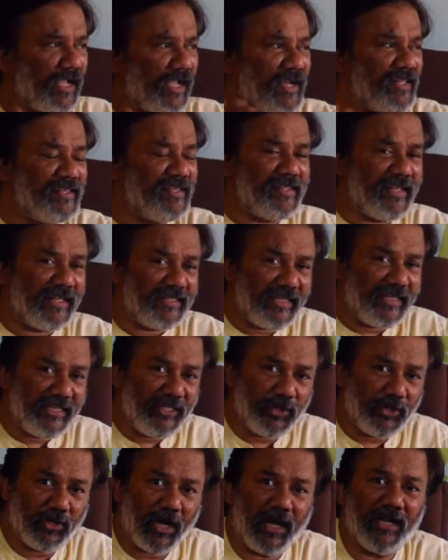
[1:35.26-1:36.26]
other than
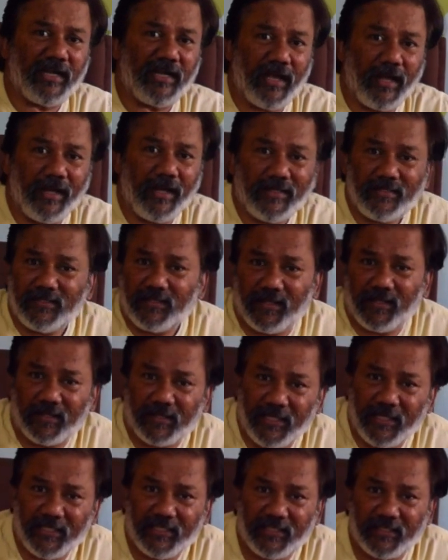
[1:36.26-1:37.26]
that, you can't
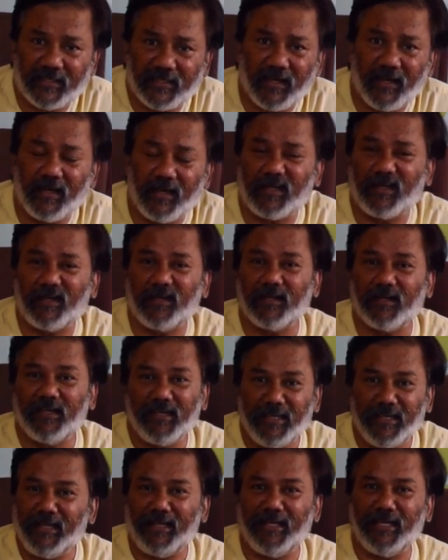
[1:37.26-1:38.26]
accelerate
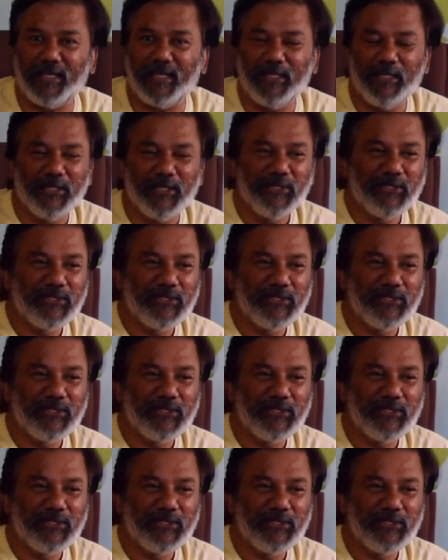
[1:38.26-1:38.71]
healing.